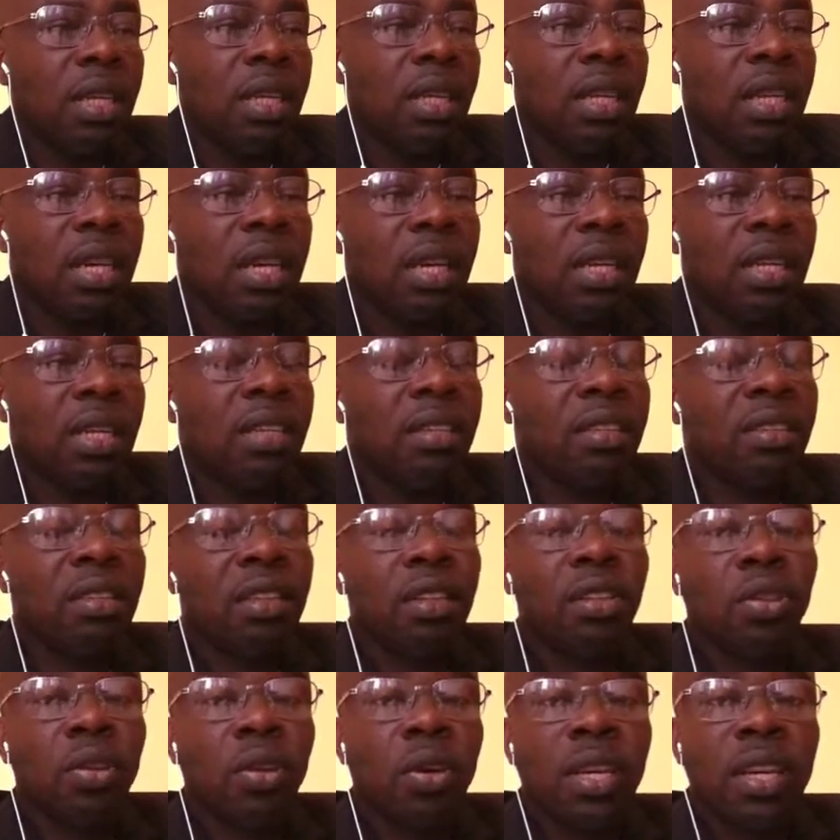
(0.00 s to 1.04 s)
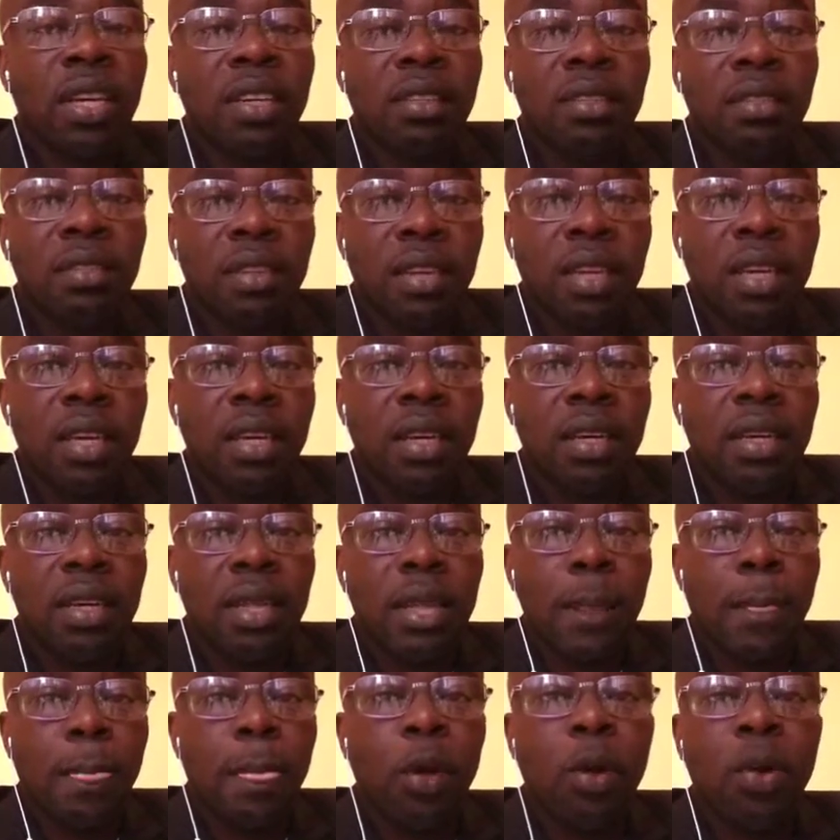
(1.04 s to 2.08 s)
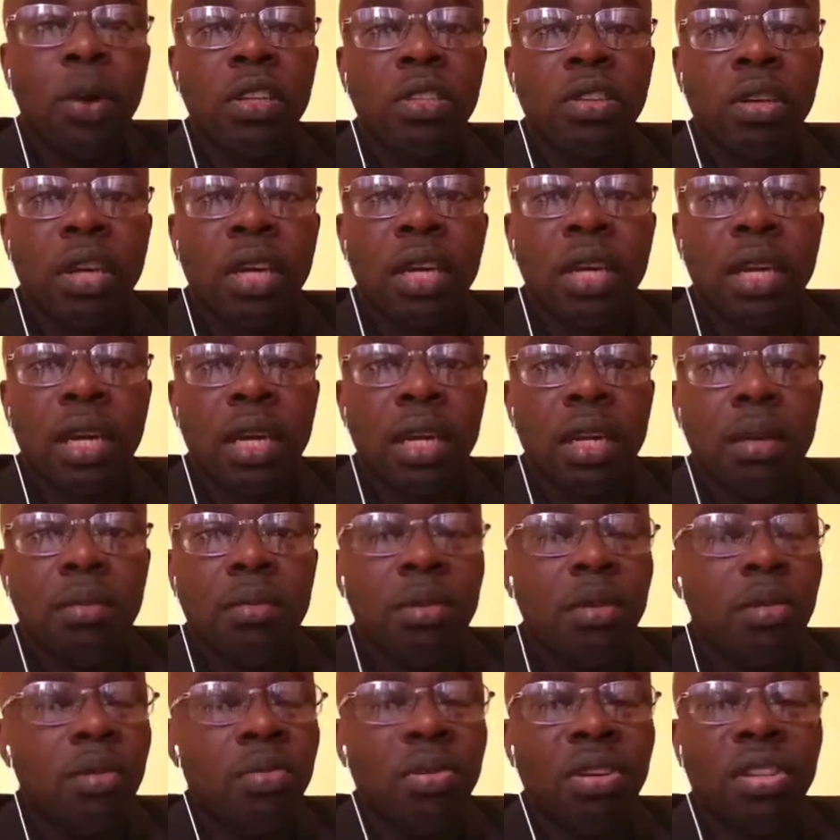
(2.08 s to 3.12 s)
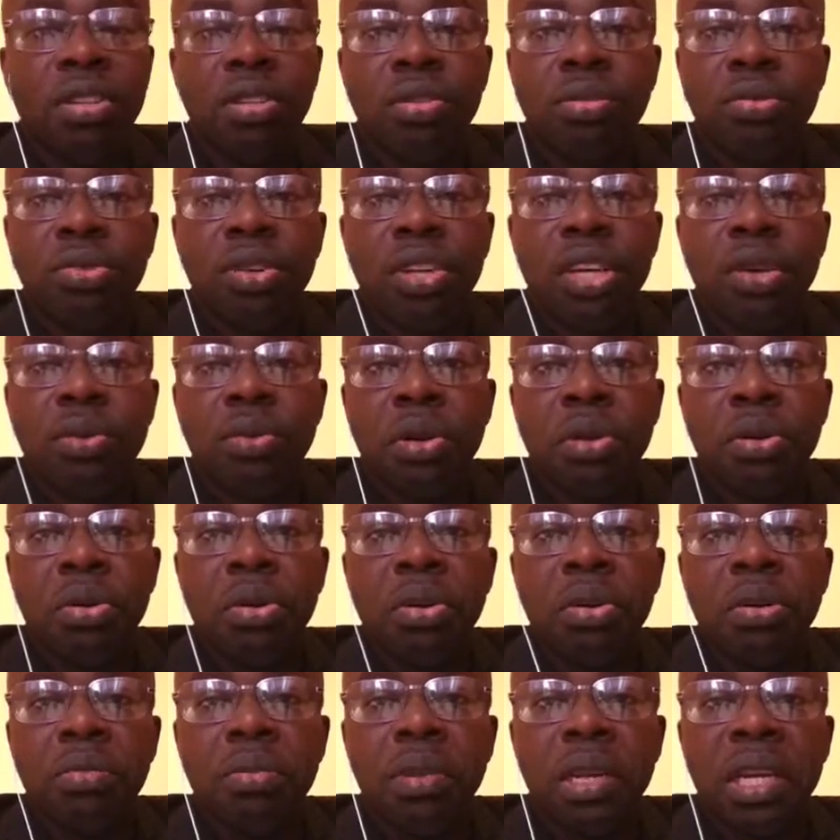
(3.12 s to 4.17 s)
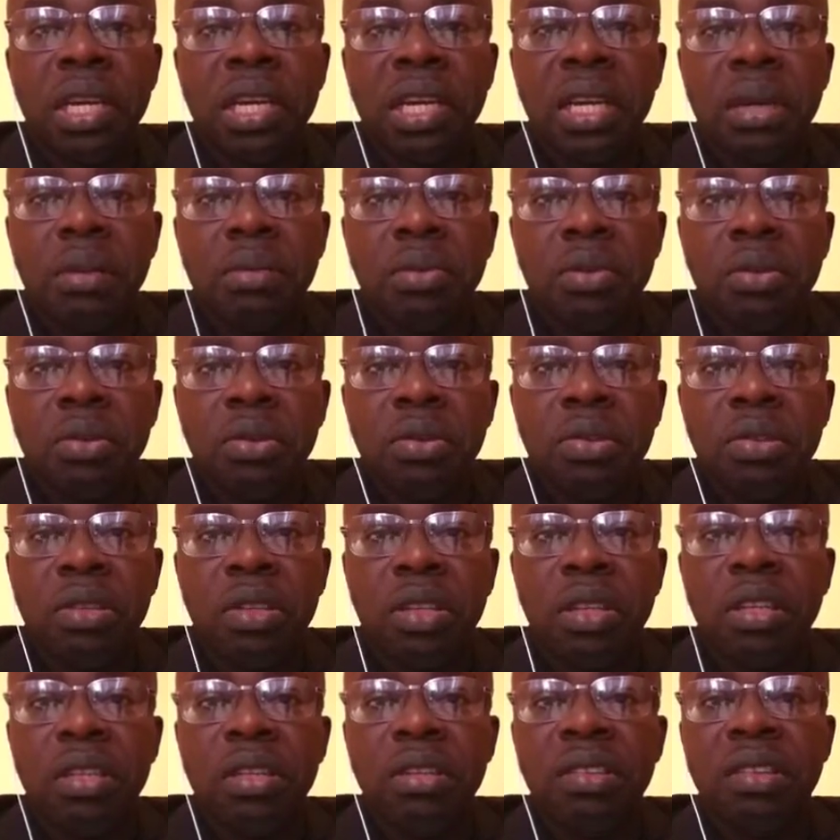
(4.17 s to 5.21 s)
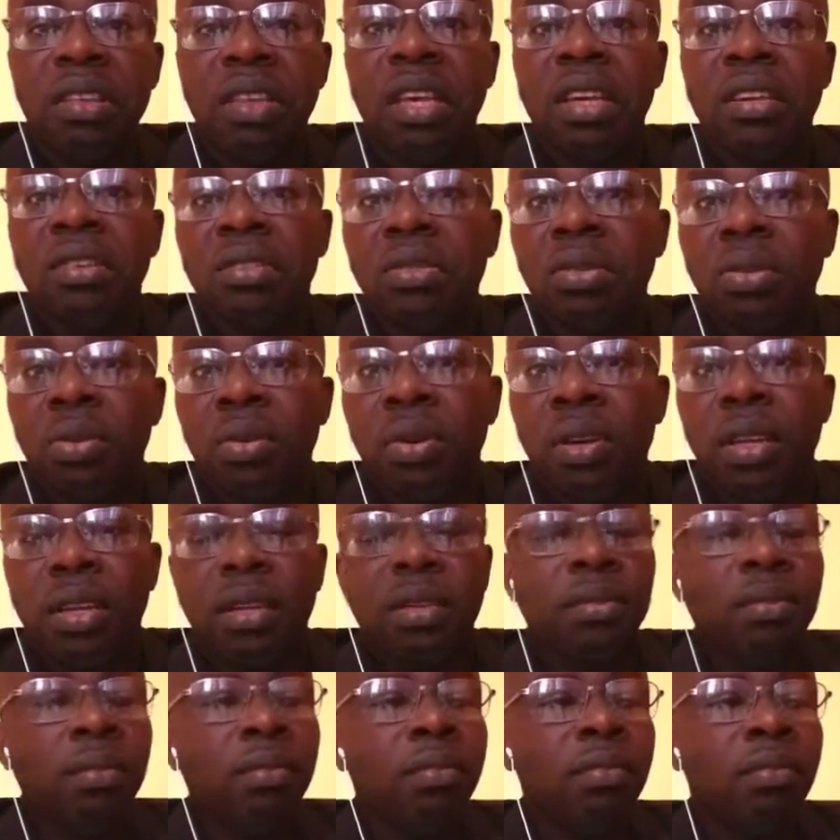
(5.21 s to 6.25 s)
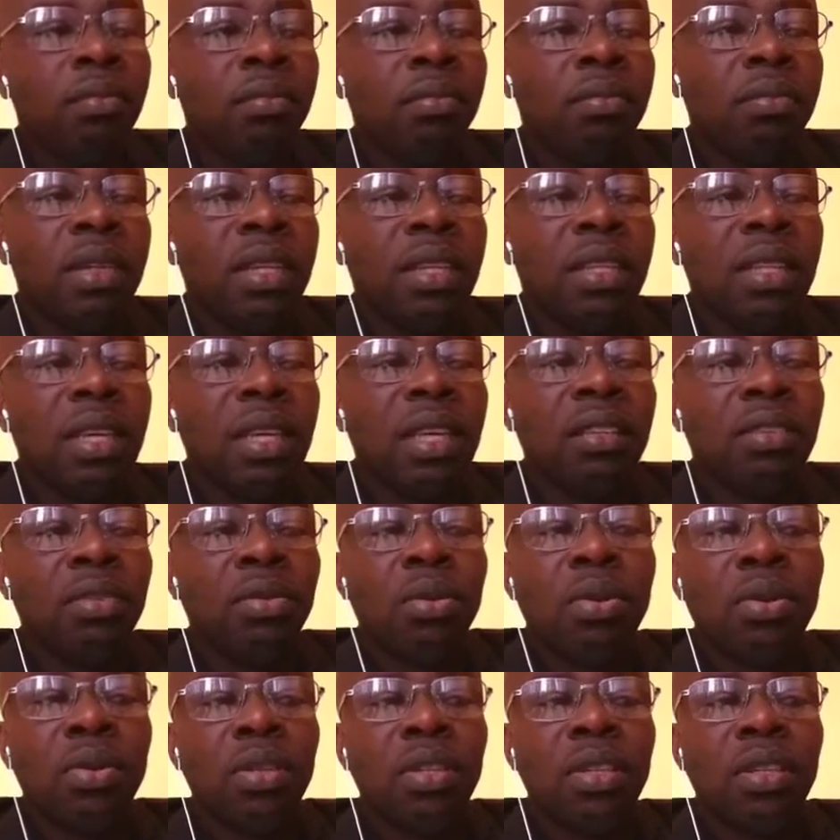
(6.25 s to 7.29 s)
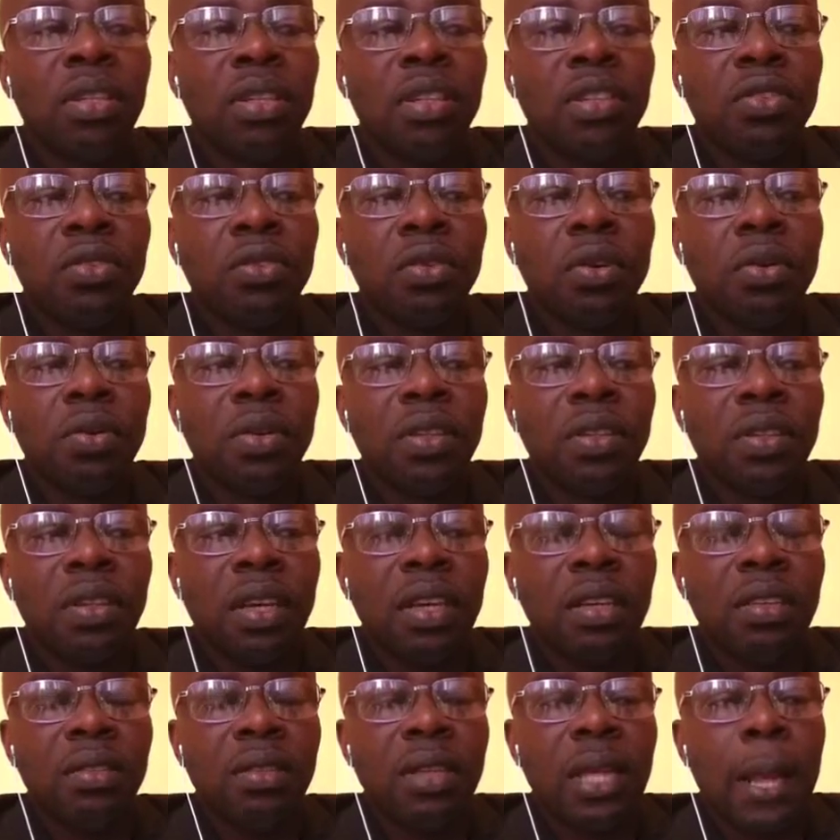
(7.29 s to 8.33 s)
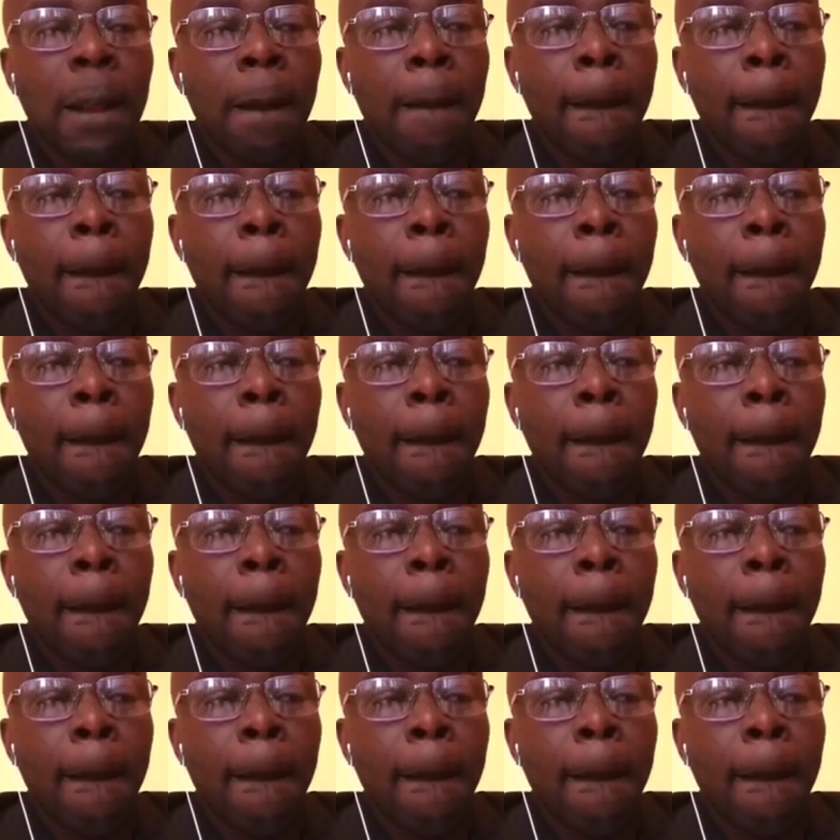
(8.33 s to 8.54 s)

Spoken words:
Now, this is a talking snake or a talking animal, which today we don't normally come to see snakes talking, but that's what the story says.